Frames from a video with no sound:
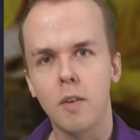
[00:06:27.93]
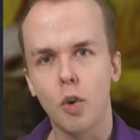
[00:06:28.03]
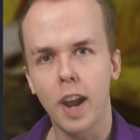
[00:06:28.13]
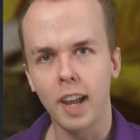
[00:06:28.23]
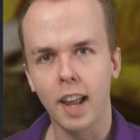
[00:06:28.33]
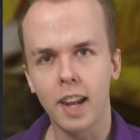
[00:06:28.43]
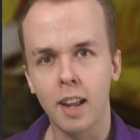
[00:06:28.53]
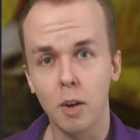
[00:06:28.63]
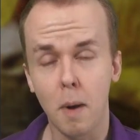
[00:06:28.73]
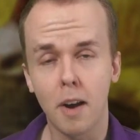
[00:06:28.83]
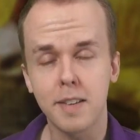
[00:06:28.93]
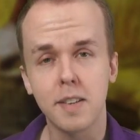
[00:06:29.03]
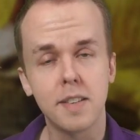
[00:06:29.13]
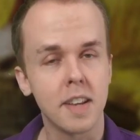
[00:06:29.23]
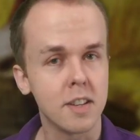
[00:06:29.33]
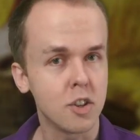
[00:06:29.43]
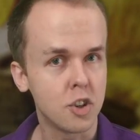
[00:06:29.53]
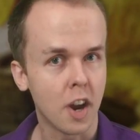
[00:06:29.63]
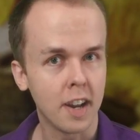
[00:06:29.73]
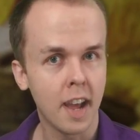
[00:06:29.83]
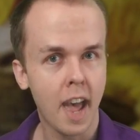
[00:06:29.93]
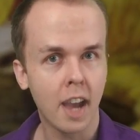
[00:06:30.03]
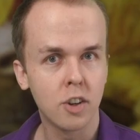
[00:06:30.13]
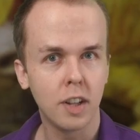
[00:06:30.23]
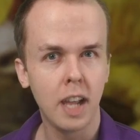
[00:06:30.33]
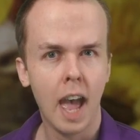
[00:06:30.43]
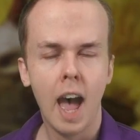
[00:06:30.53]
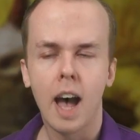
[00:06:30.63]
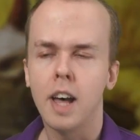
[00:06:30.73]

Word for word: of regulating loot boxes is China, actually.